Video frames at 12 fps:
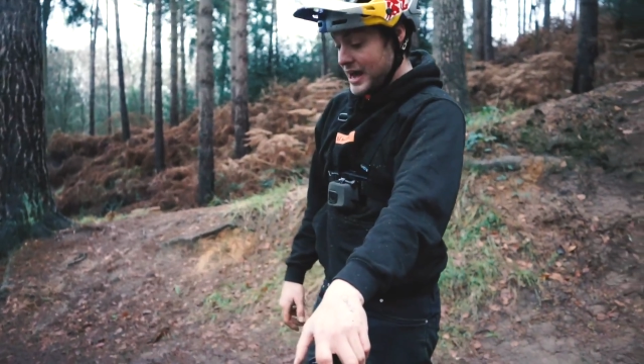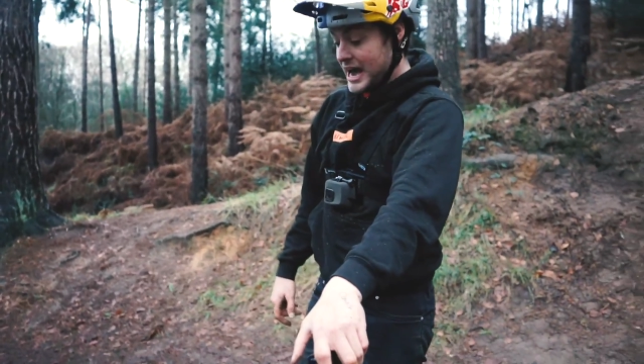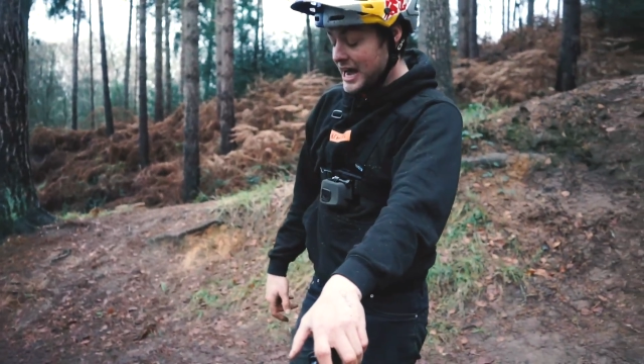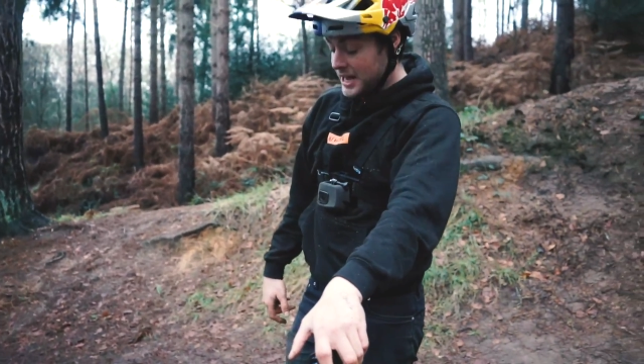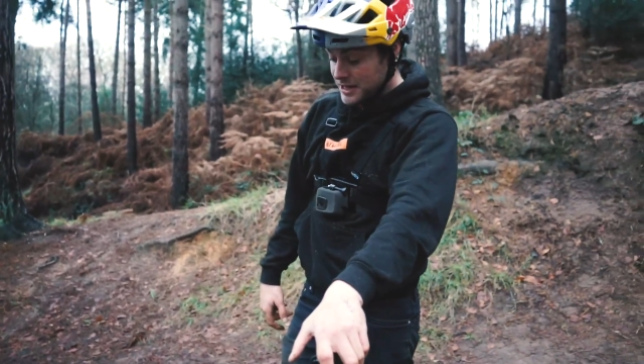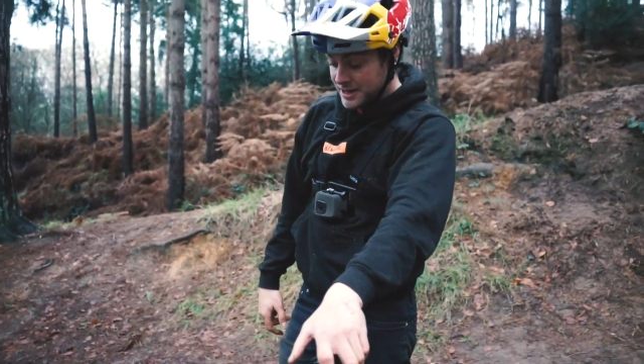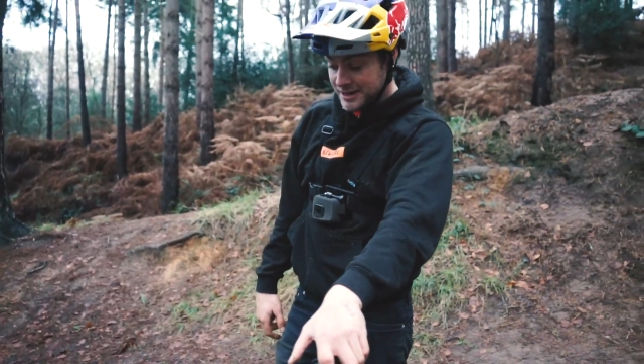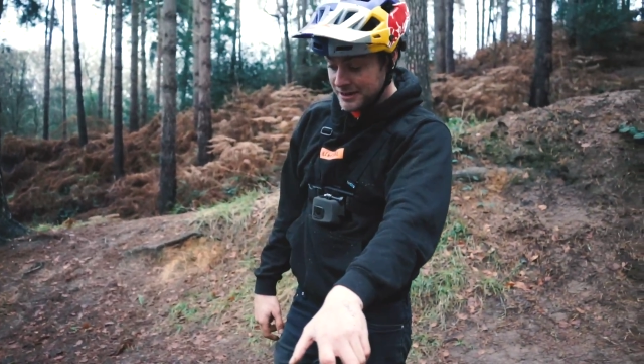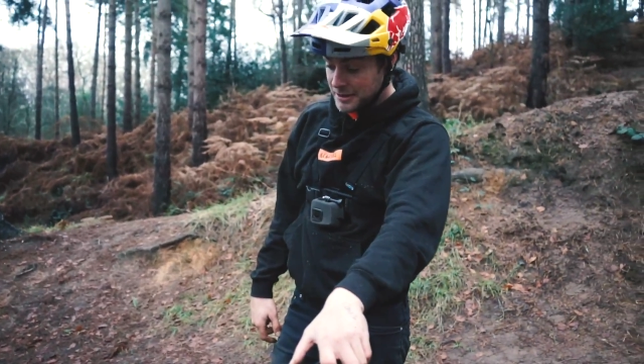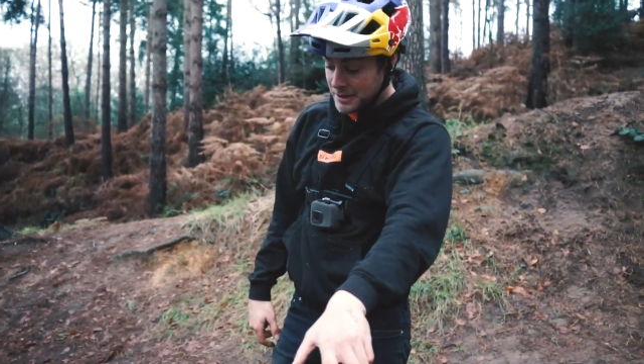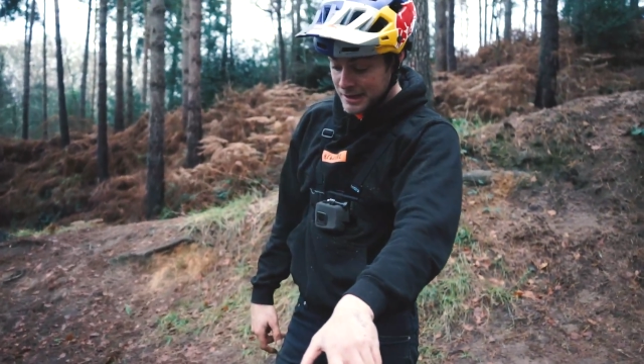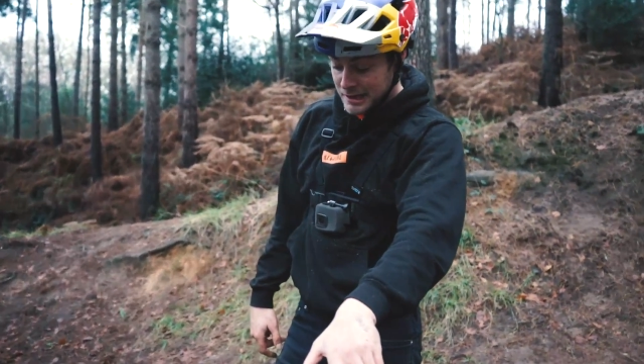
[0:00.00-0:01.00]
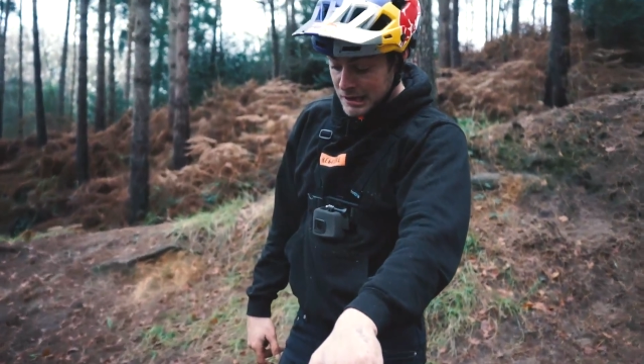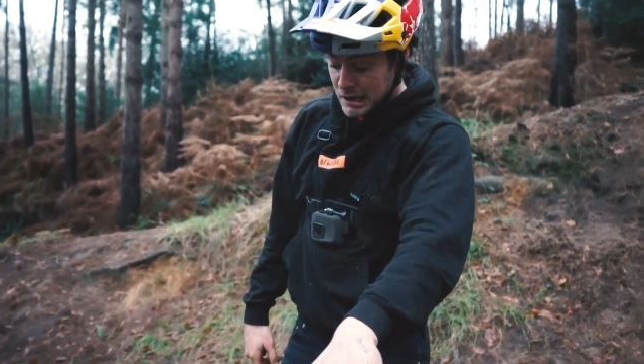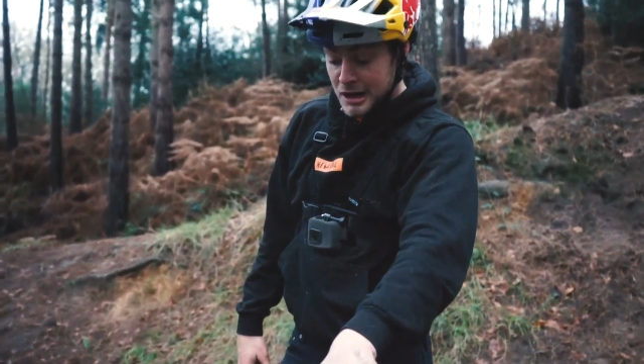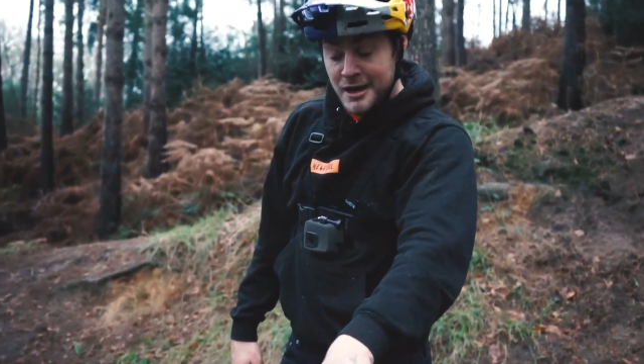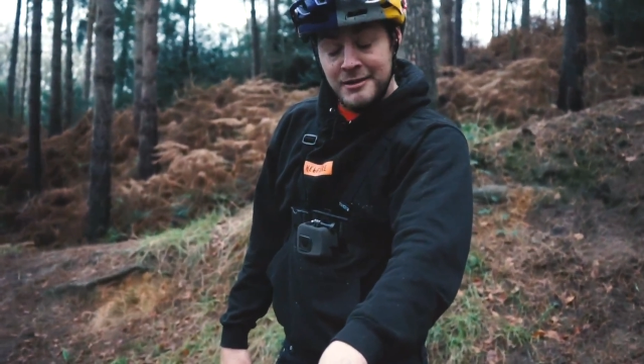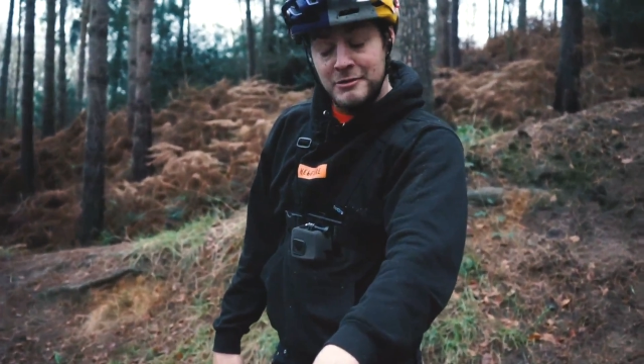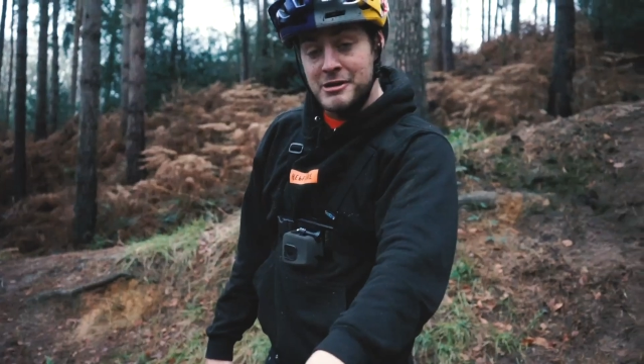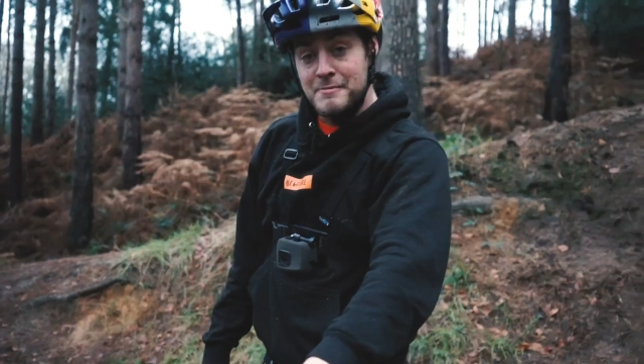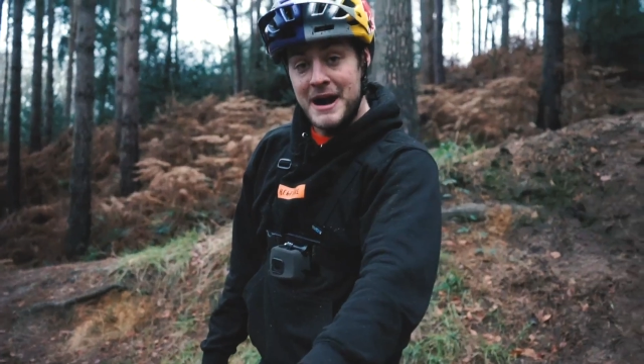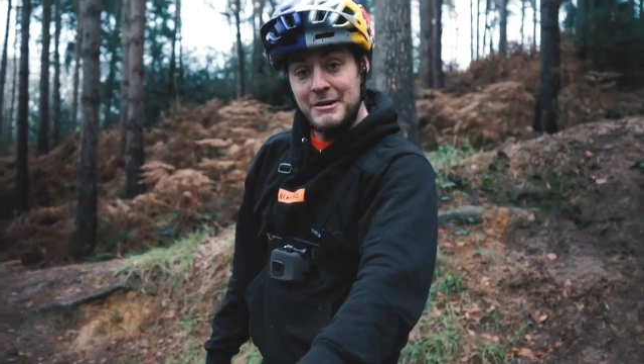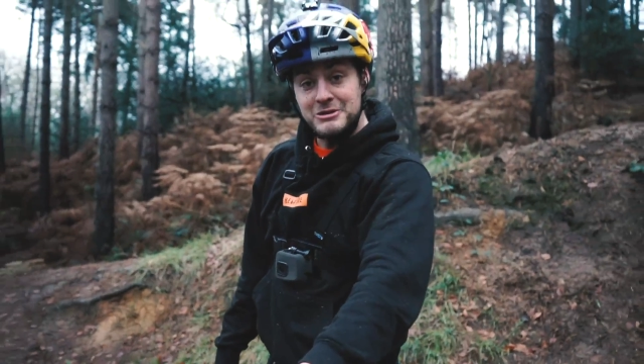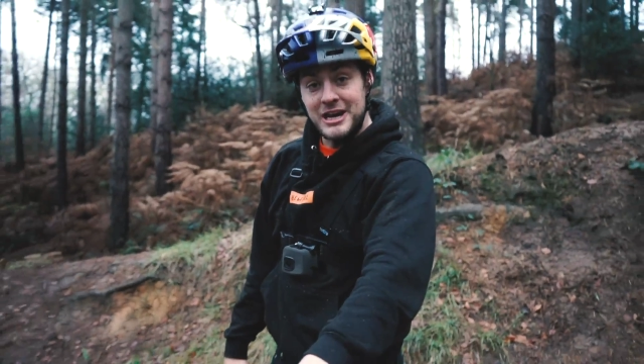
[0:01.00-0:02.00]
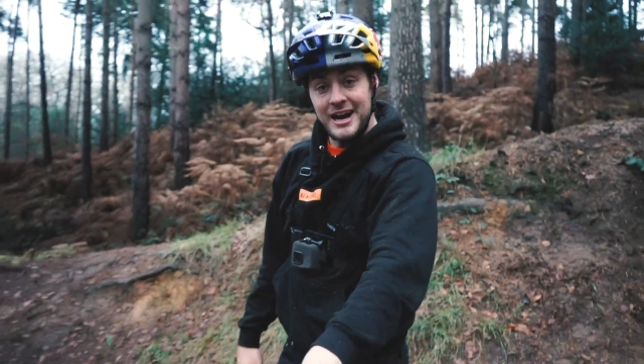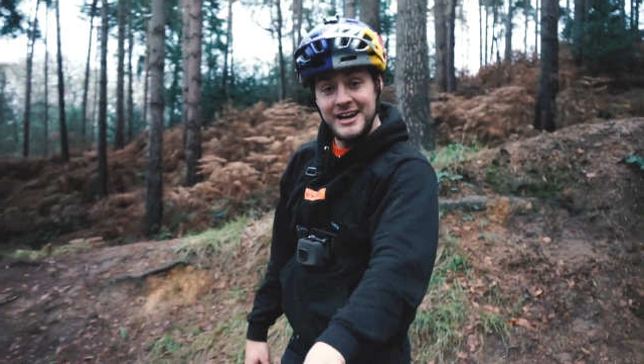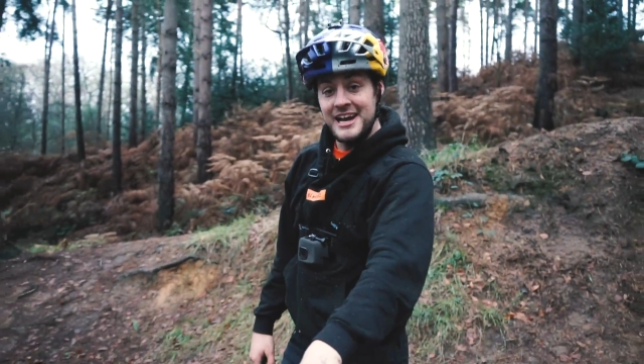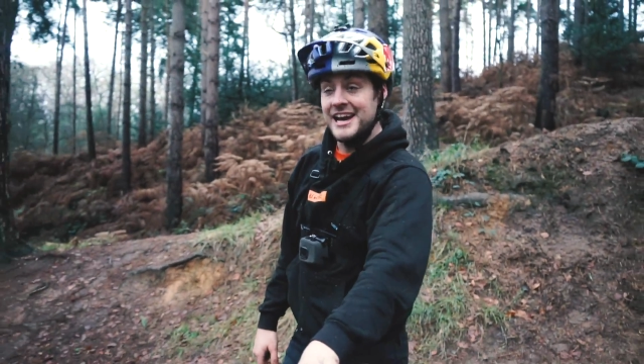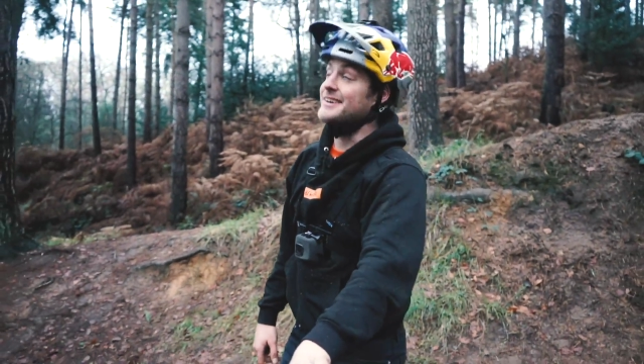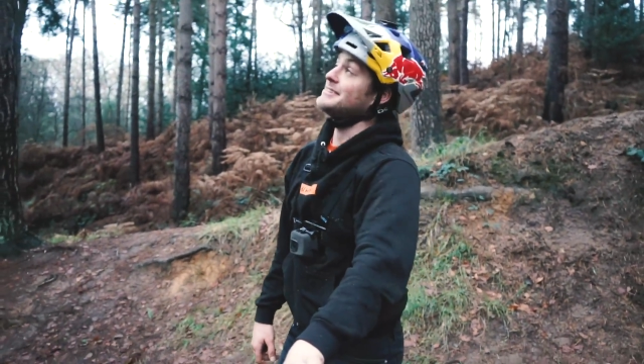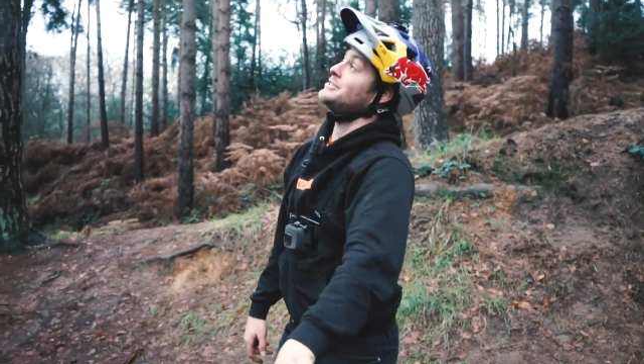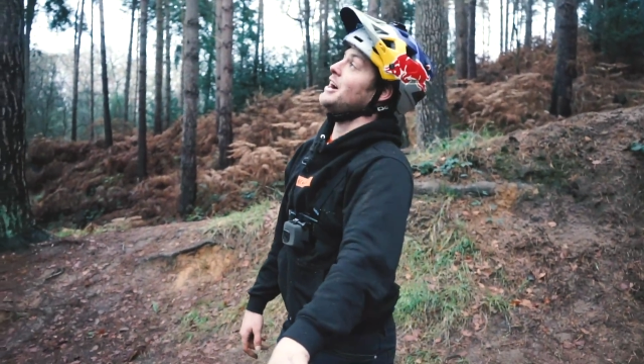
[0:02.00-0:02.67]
that, we're about done here. It's